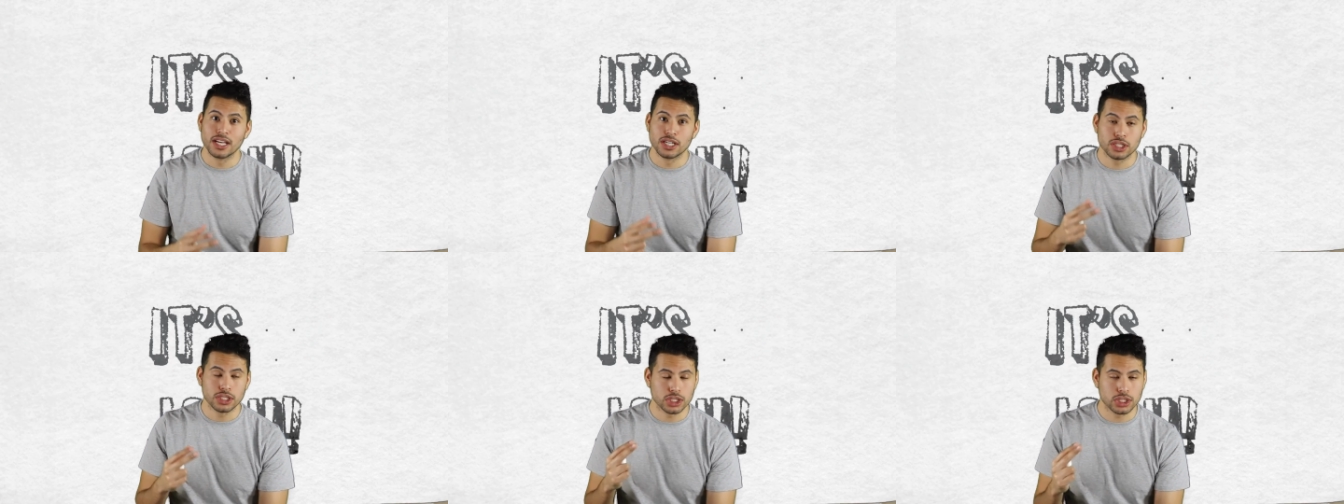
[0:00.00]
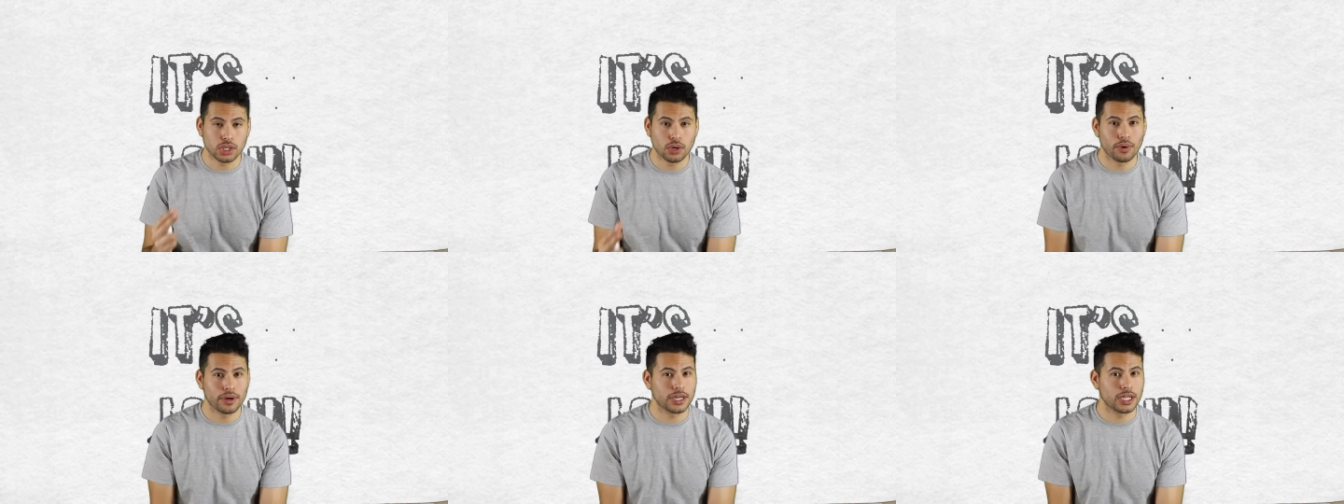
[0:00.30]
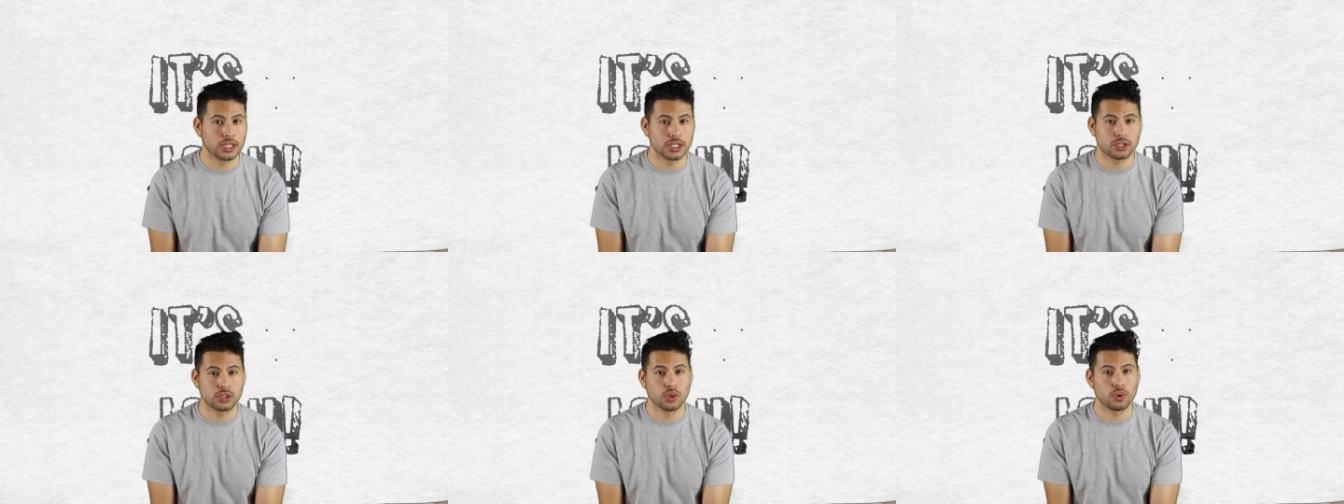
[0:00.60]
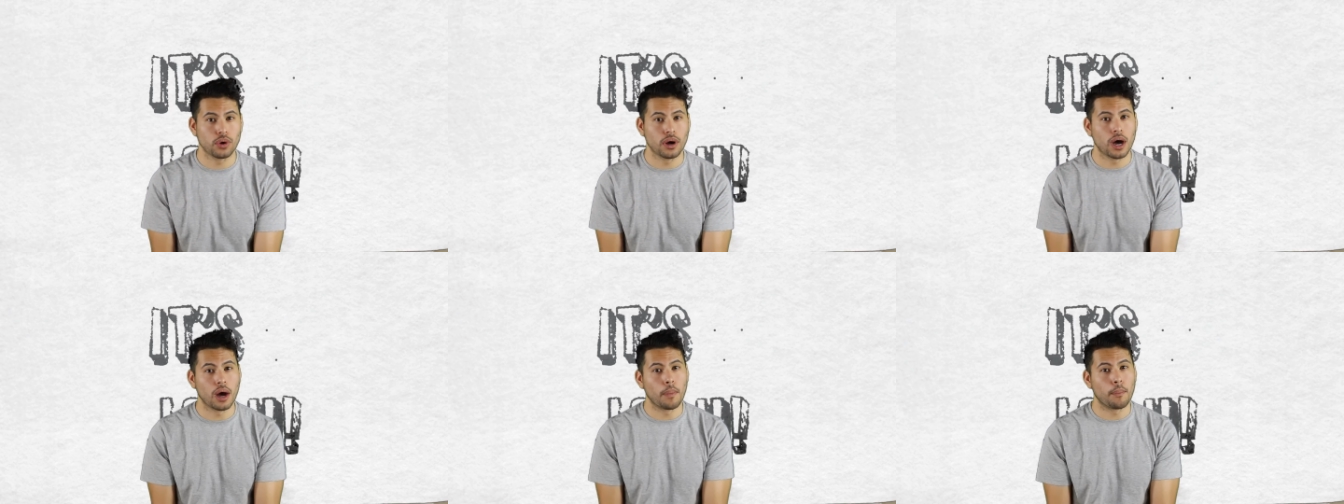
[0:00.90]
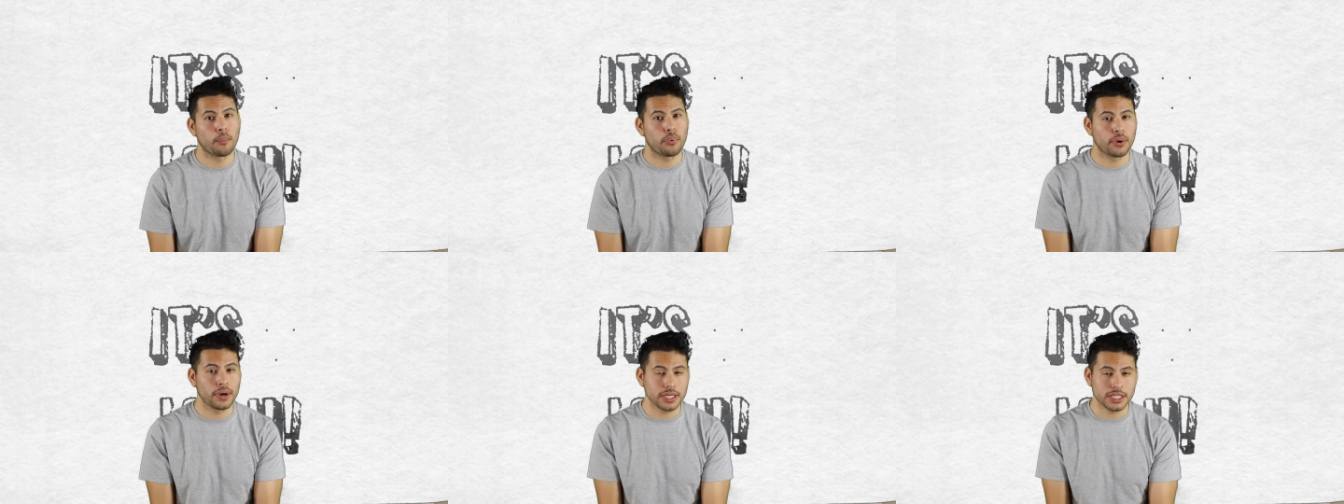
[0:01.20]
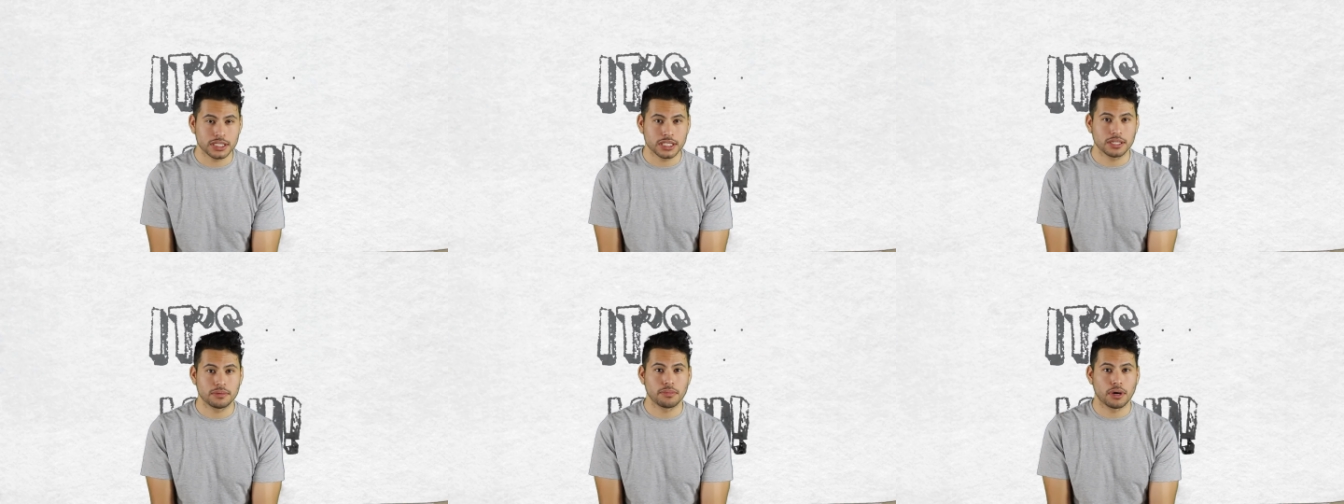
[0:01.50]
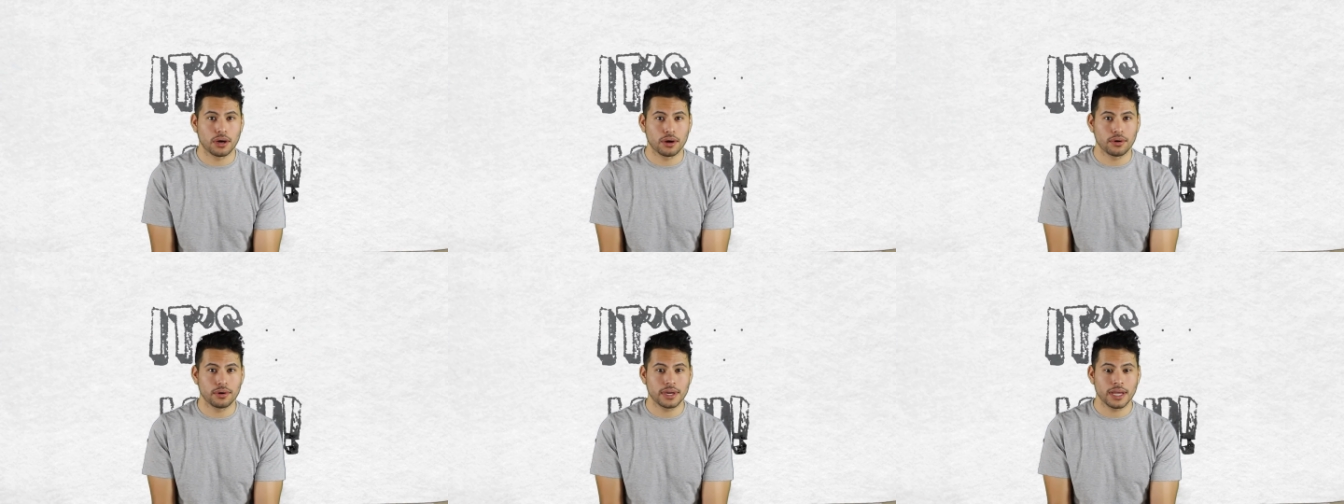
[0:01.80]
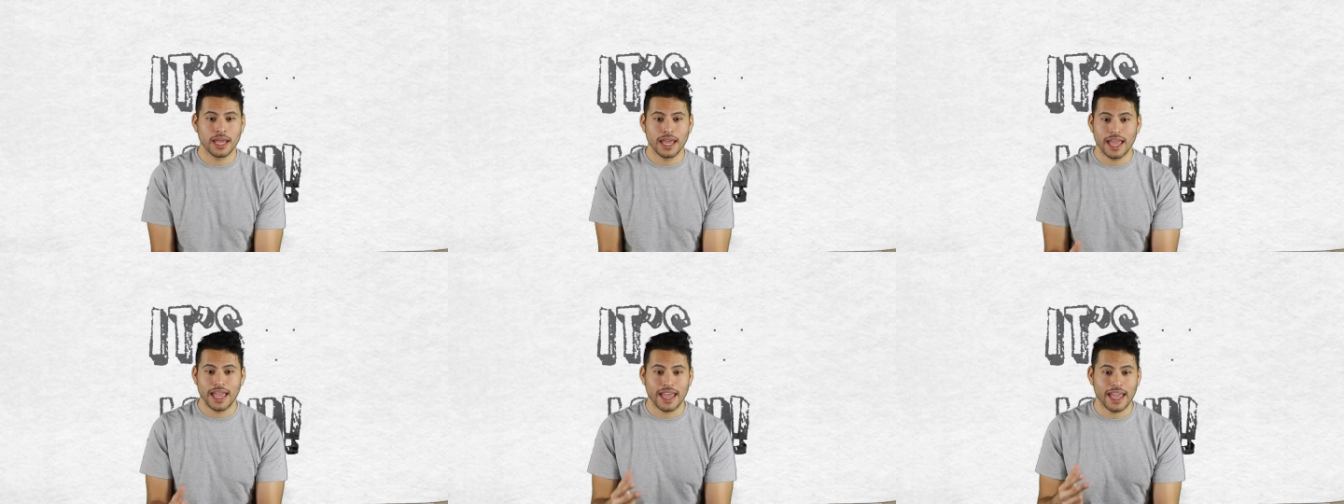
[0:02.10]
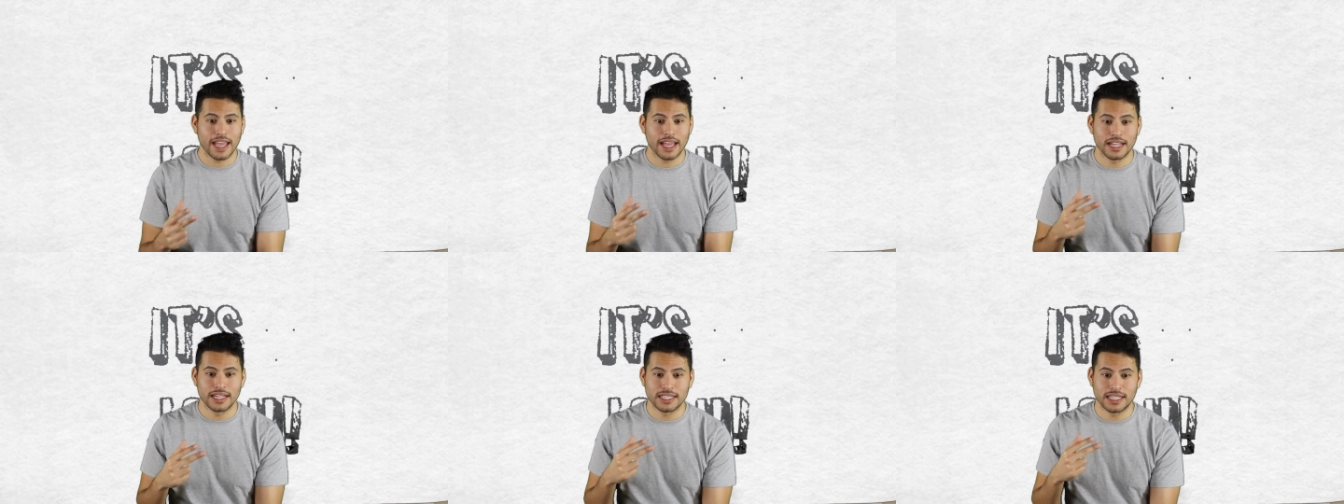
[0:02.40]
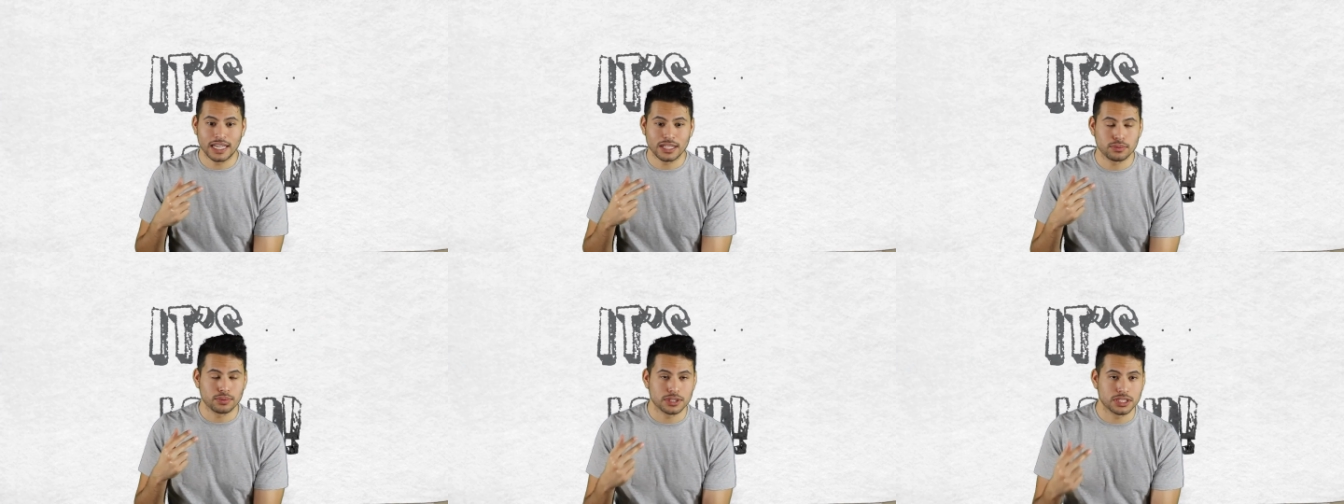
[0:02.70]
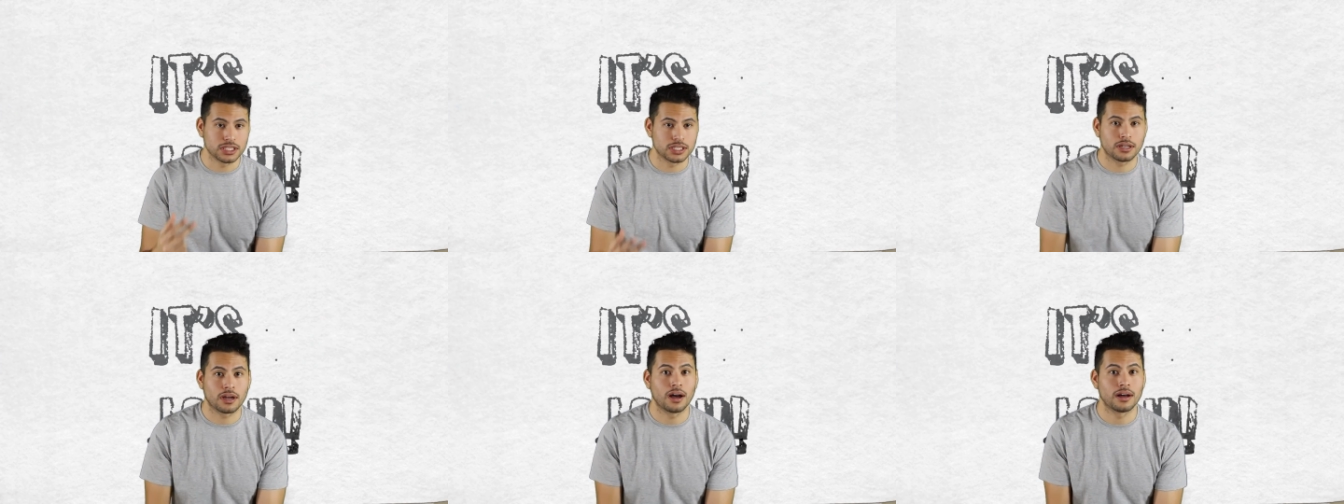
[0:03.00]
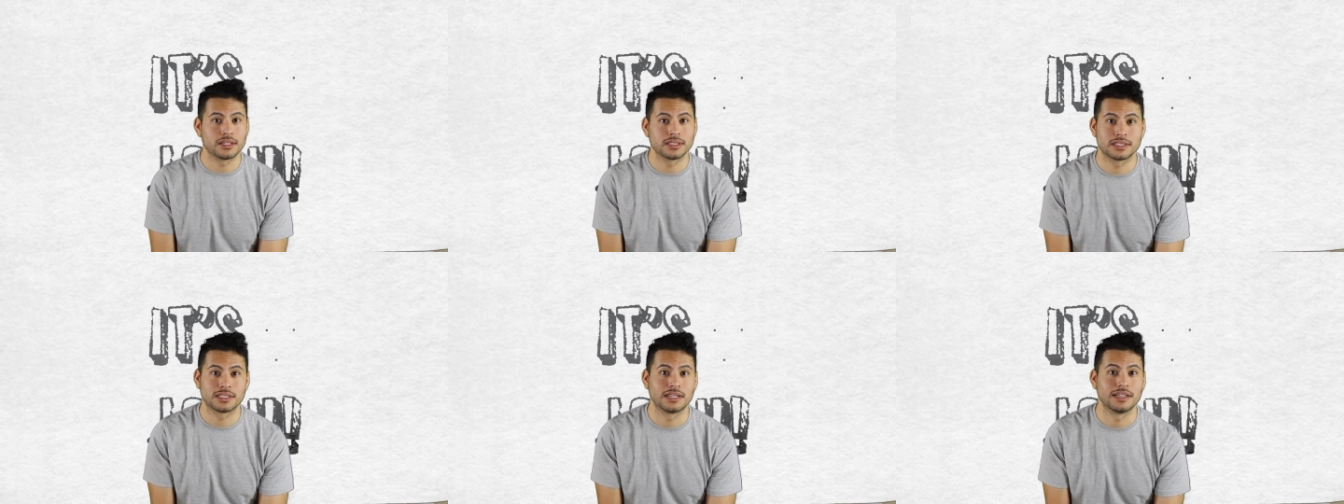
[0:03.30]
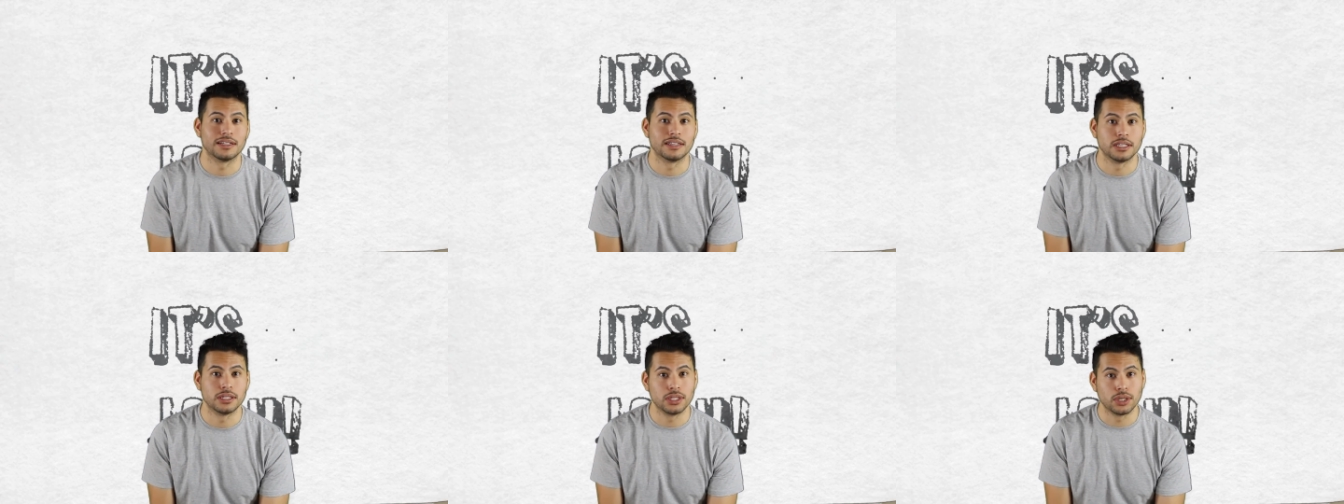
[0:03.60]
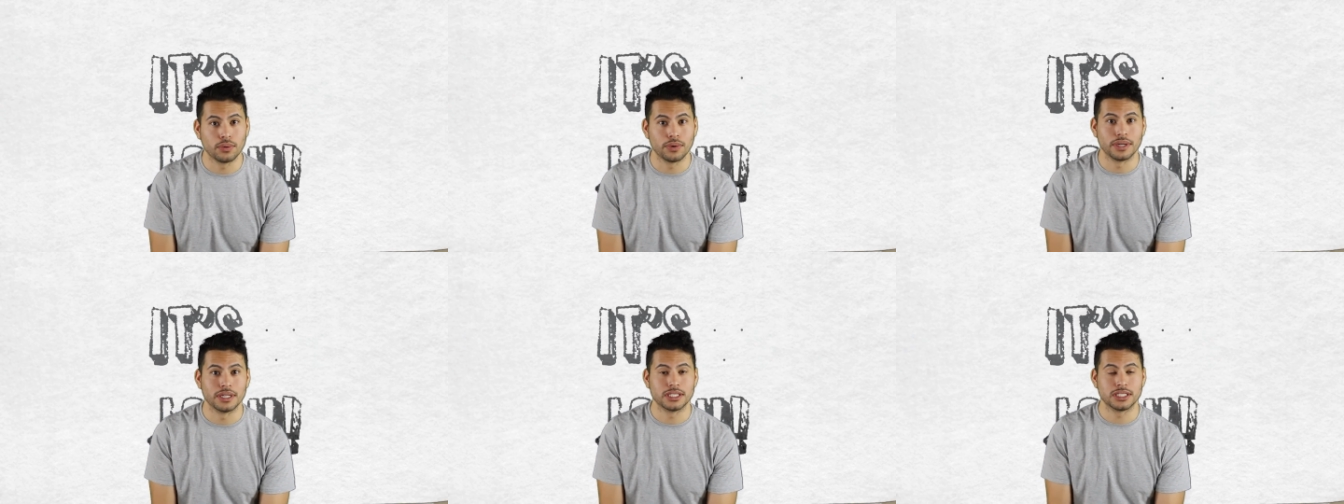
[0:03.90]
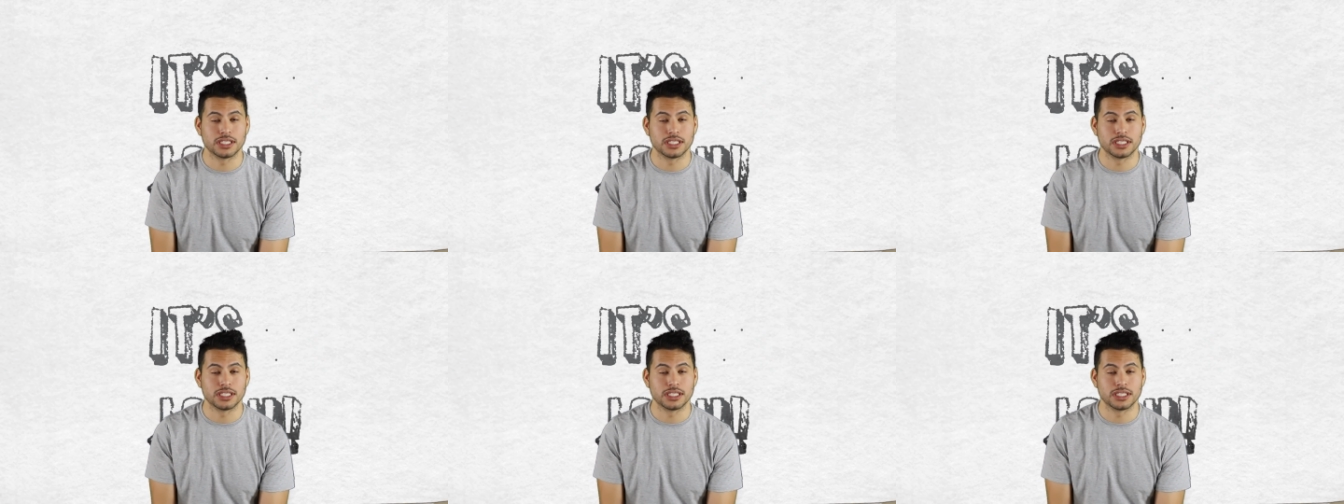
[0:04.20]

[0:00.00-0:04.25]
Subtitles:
She's going into a preaching mode, and that's what she's constantly doing.